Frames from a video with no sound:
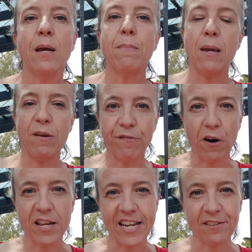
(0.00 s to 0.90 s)
Maybe
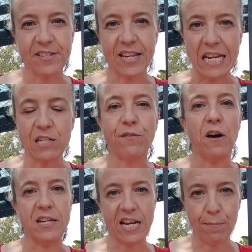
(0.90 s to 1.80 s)
find our seat,
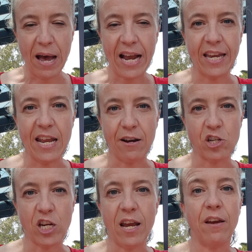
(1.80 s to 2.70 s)
find our back in our
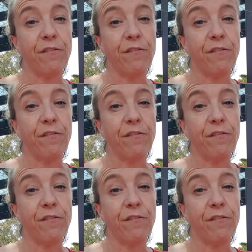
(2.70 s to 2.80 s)
chair,